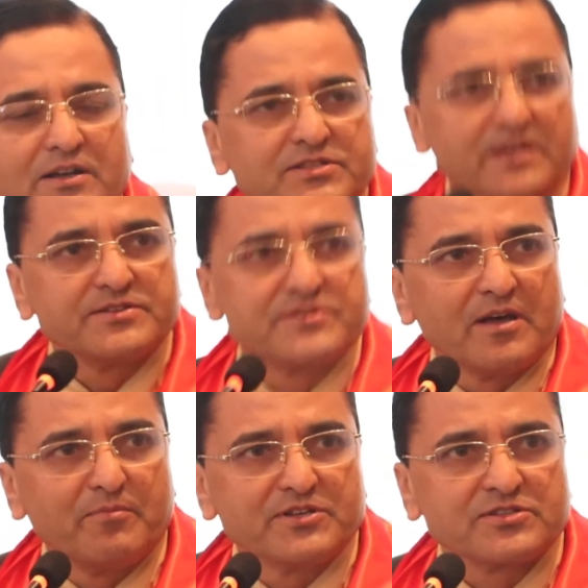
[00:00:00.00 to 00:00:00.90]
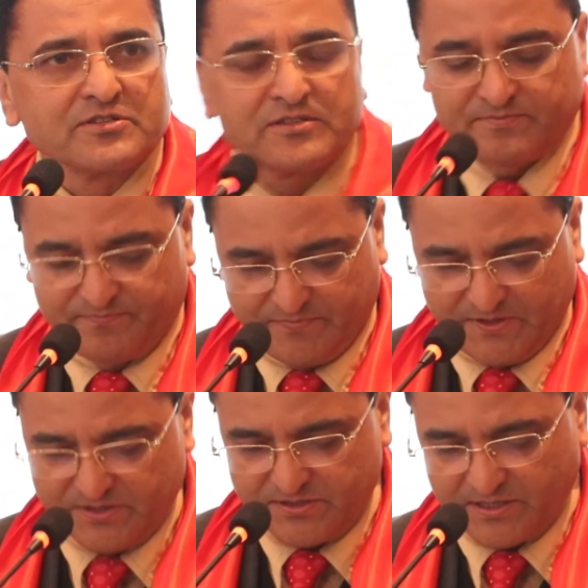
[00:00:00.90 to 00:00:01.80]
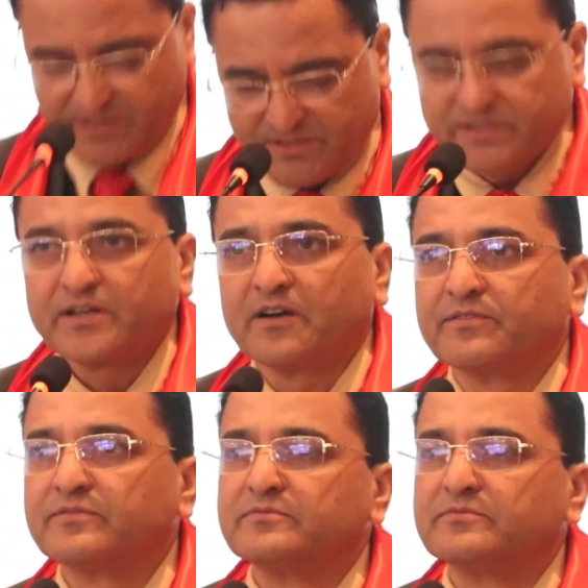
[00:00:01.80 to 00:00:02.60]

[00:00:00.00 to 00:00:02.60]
Excellency Ambassador, Secretary of